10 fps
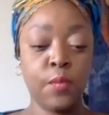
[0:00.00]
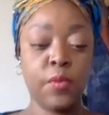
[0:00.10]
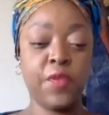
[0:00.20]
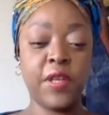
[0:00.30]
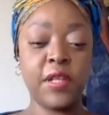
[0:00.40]

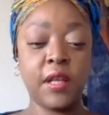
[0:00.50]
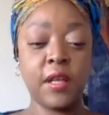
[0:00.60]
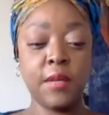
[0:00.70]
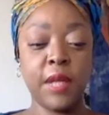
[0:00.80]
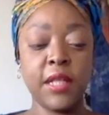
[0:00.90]

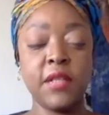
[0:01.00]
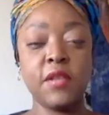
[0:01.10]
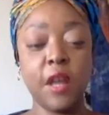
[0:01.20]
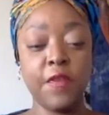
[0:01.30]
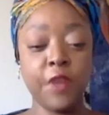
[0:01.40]
Professor Madhi.
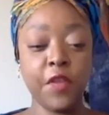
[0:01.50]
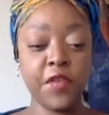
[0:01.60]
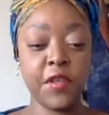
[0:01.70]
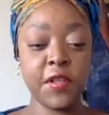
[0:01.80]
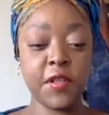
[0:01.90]
So I've got
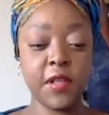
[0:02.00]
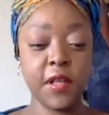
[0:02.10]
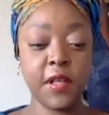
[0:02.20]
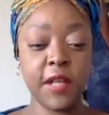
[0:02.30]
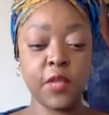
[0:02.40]
this
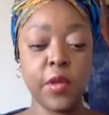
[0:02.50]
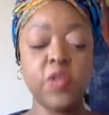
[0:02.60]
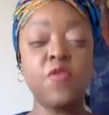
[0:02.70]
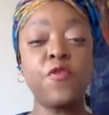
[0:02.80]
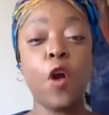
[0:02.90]
next
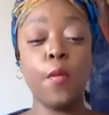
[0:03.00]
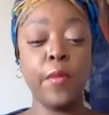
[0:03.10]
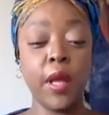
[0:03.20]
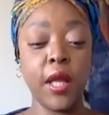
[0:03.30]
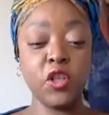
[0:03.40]
question
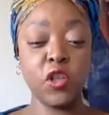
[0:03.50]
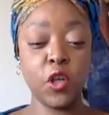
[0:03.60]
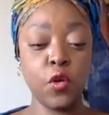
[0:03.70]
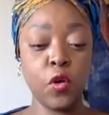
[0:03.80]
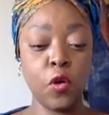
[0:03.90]
from
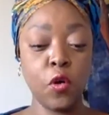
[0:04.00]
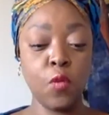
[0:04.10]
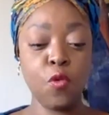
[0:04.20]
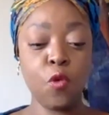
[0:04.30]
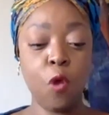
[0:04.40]
Ejiro
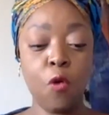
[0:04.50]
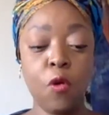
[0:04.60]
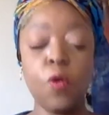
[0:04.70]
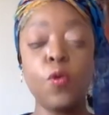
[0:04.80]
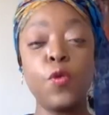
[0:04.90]

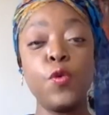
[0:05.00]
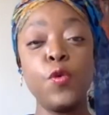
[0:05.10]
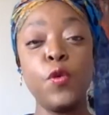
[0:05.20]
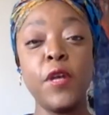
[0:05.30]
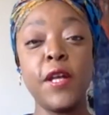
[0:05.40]
Omkoro,
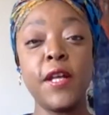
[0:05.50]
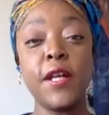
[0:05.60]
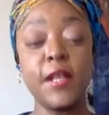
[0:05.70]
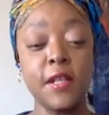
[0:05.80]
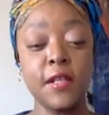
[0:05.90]
who
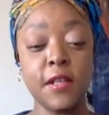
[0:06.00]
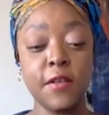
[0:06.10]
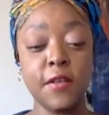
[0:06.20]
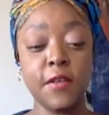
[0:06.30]
is